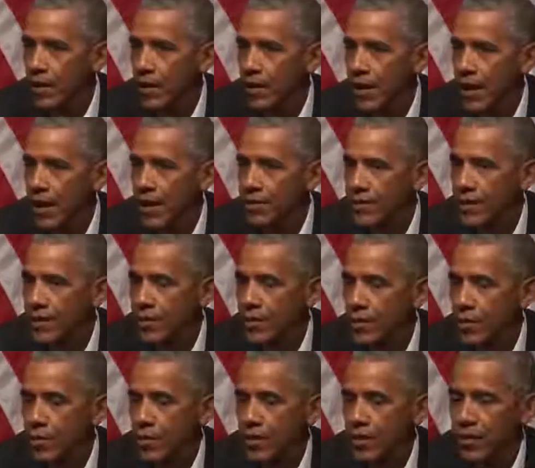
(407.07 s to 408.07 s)
It has to
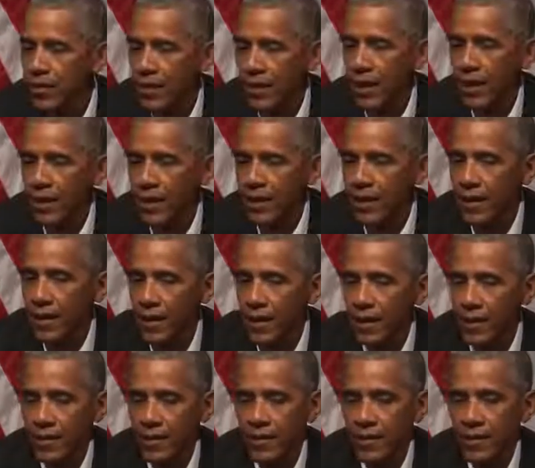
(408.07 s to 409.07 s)
do with the fact
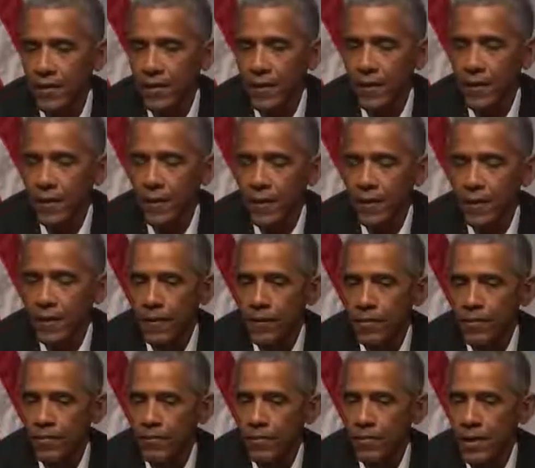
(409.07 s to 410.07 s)
that
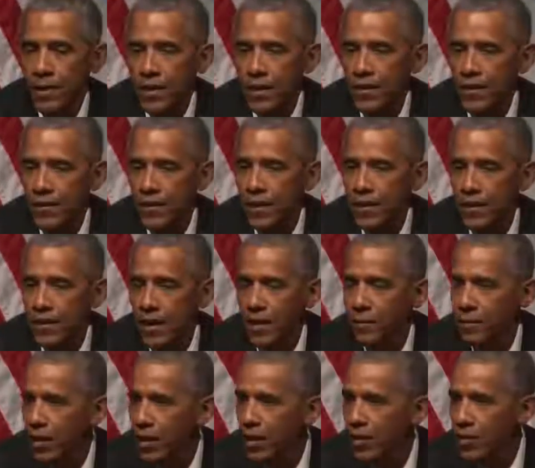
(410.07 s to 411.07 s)
because of things
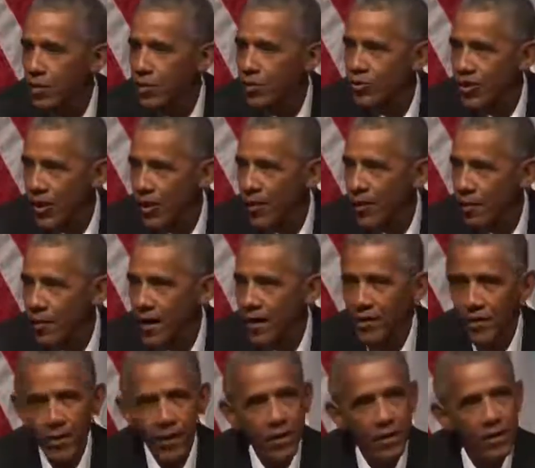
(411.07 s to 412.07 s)
like political
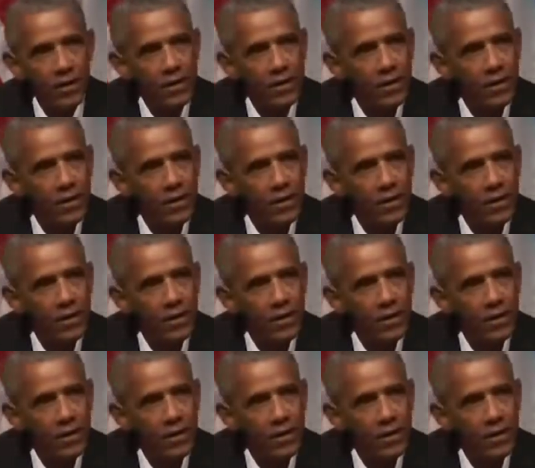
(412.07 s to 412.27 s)
gerrymandering,